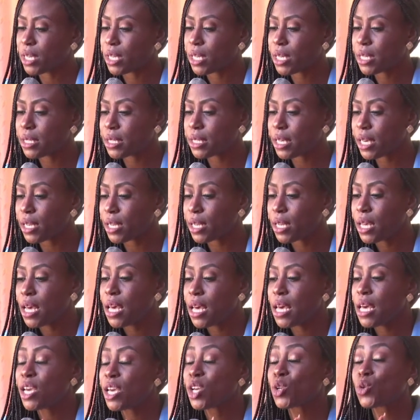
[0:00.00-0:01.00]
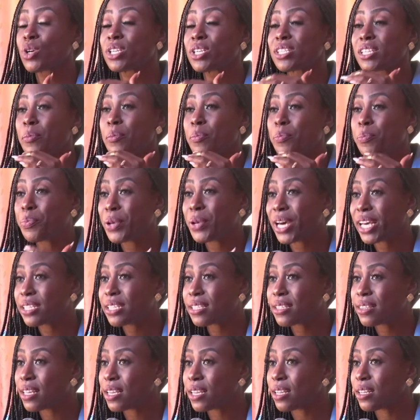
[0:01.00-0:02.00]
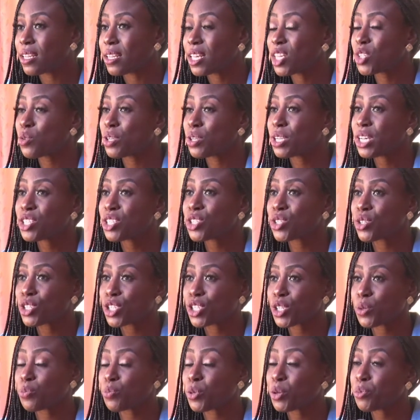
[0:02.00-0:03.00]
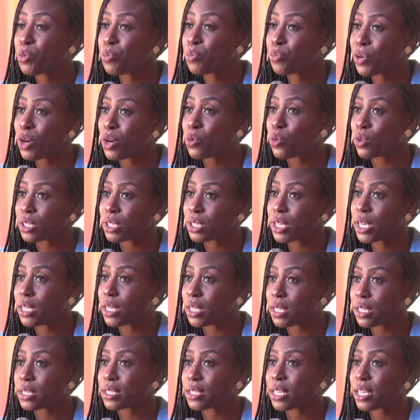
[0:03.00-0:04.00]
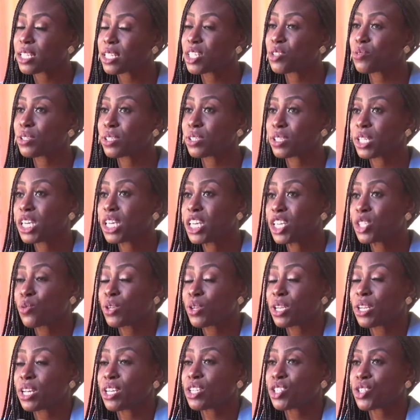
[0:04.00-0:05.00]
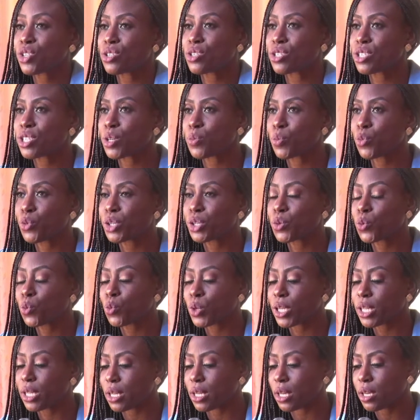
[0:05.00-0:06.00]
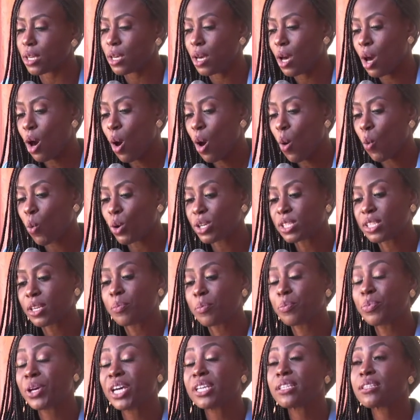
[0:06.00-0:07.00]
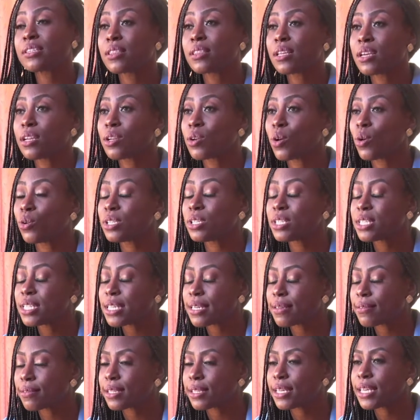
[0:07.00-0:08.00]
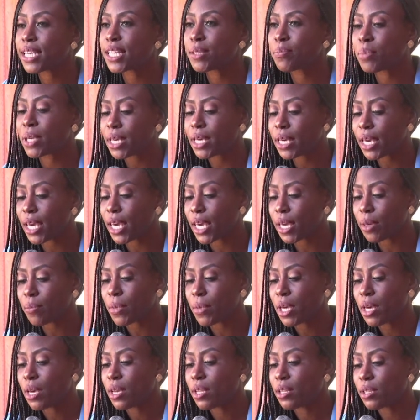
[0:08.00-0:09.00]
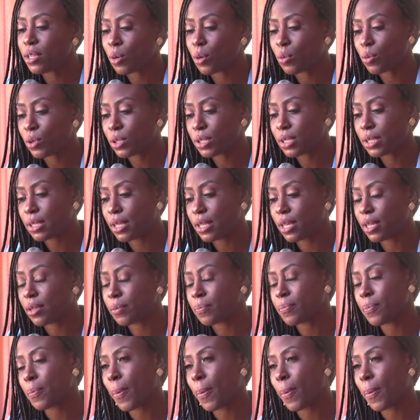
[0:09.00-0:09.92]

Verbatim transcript: He said it was the best thing, his relationship, Bobby Brown was saying this, that his, his relationship with Whitney was the best thing until it became the worst thing.